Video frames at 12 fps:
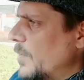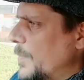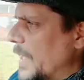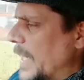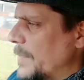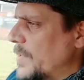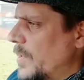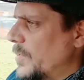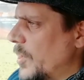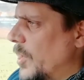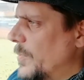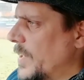But absolute
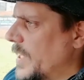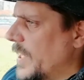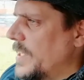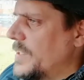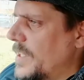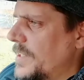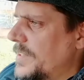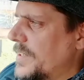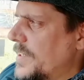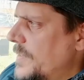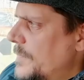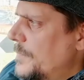diamond
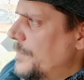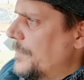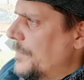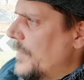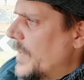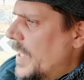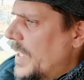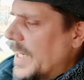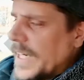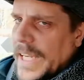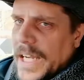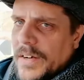geezers in
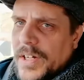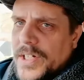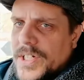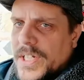that garage.